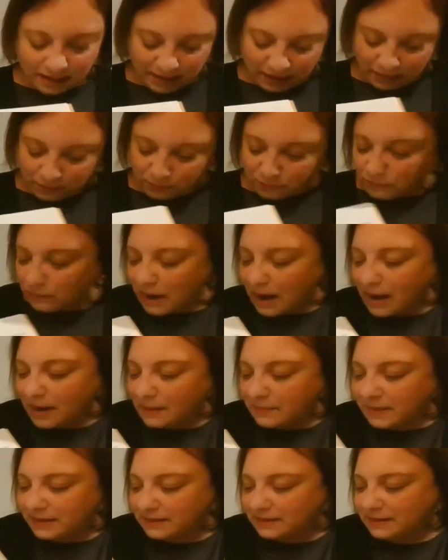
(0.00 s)
and
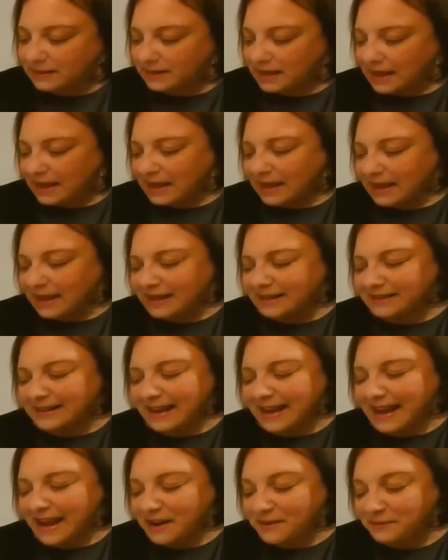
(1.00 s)
robins and
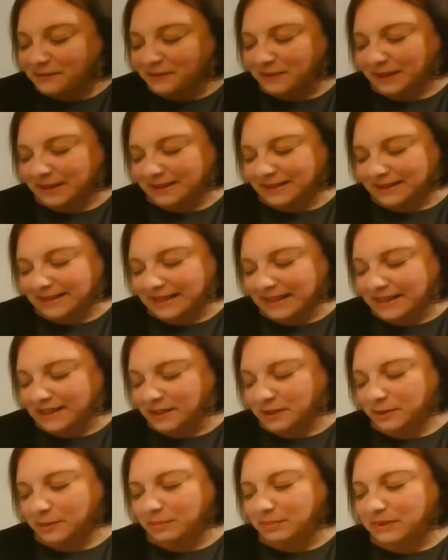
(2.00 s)
every
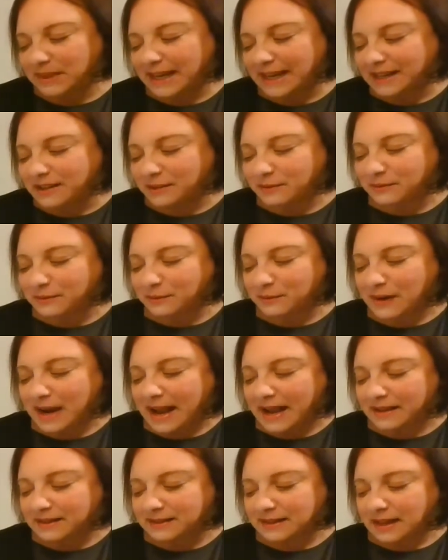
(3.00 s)
single blade of
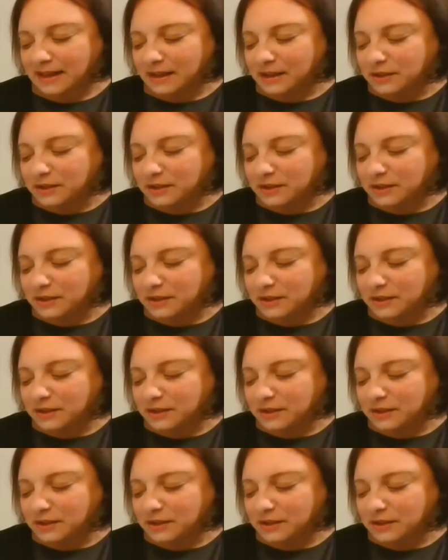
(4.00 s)
grass